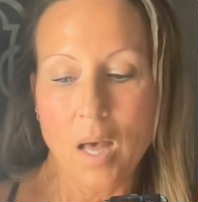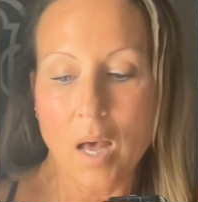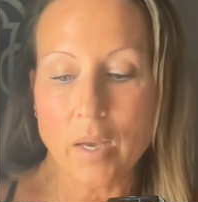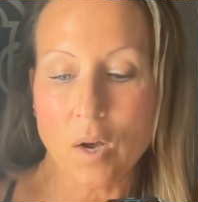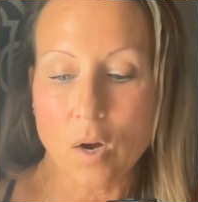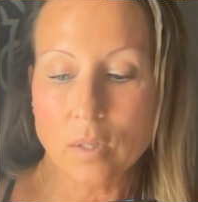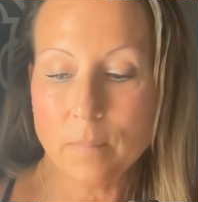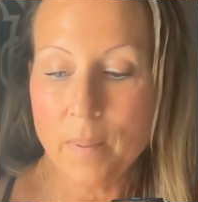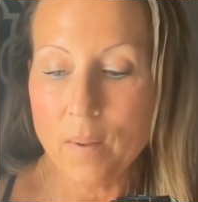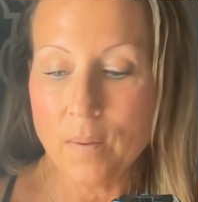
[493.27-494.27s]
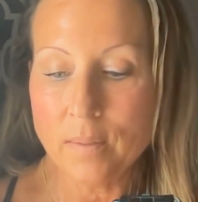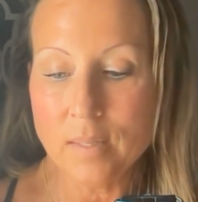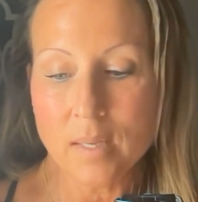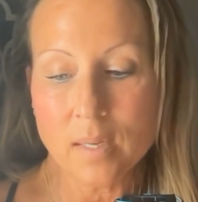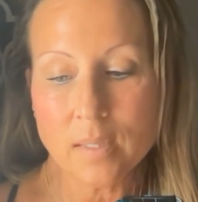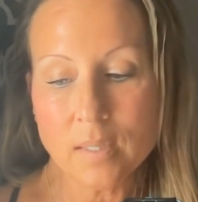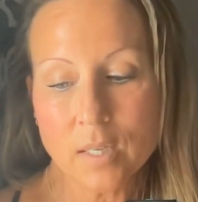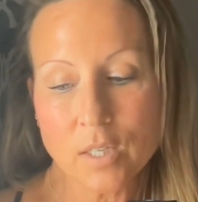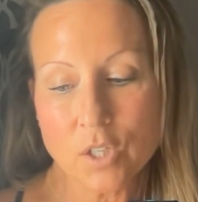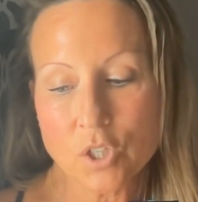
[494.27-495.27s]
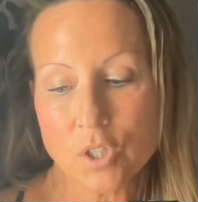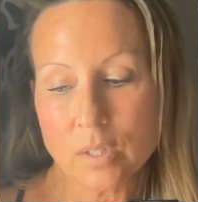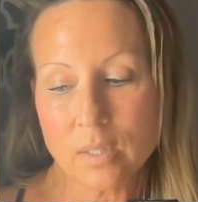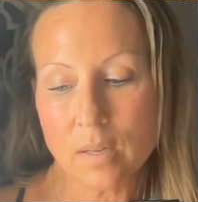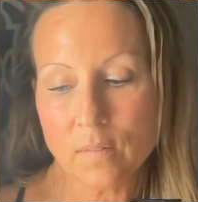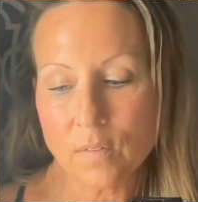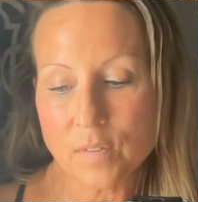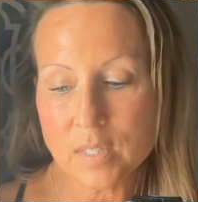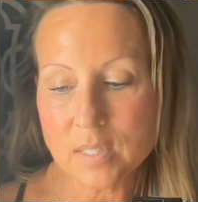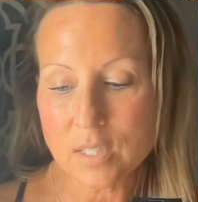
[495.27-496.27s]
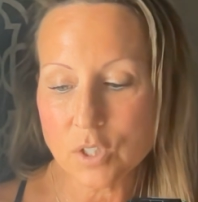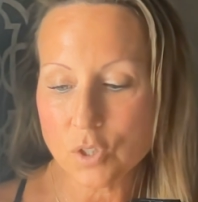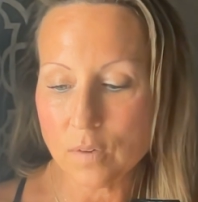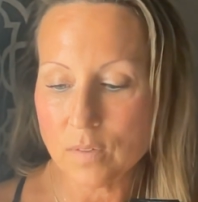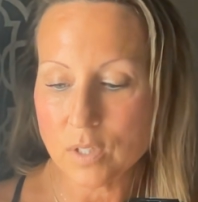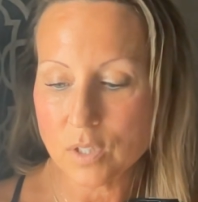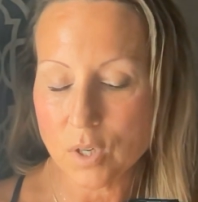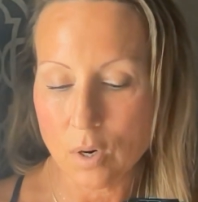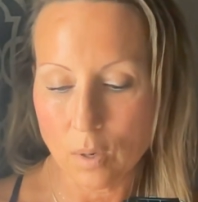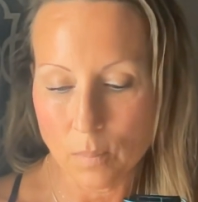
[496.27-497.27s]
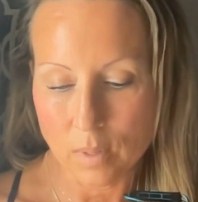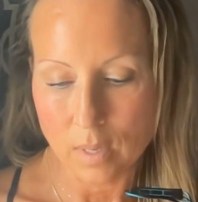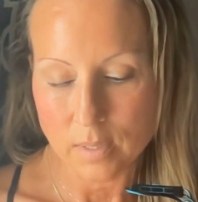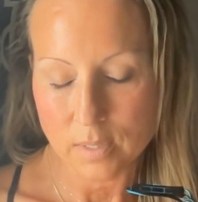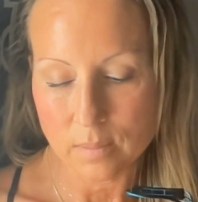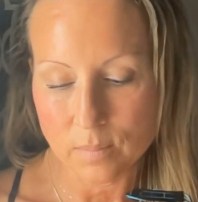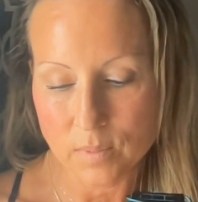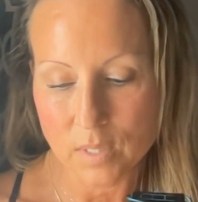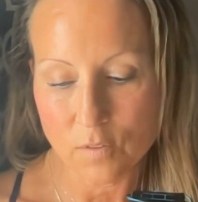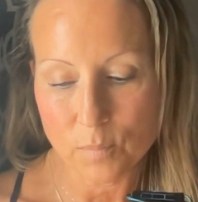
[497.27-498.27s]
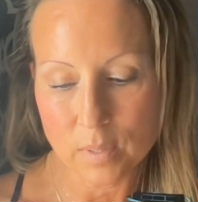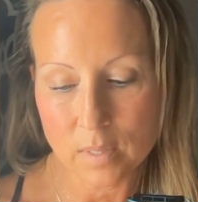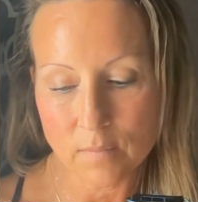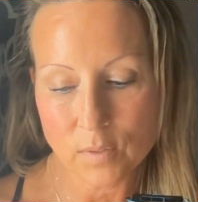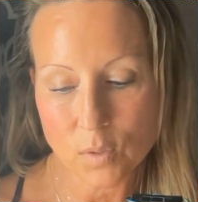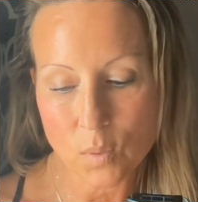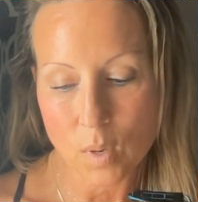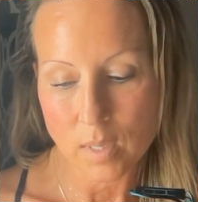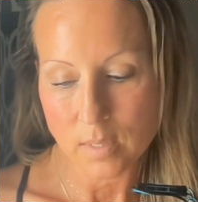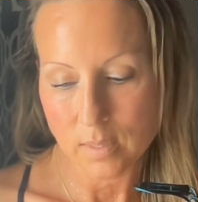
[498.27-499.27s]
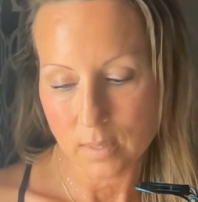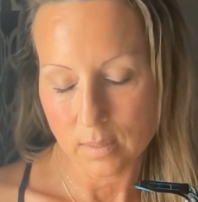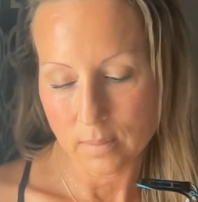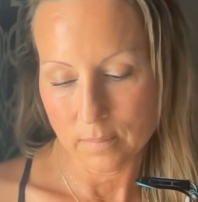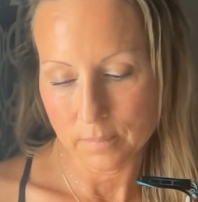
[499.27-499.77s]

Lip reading: I call upon the unconditional love of the Sister of the Star Blossoms and of beloved Kuan Yin.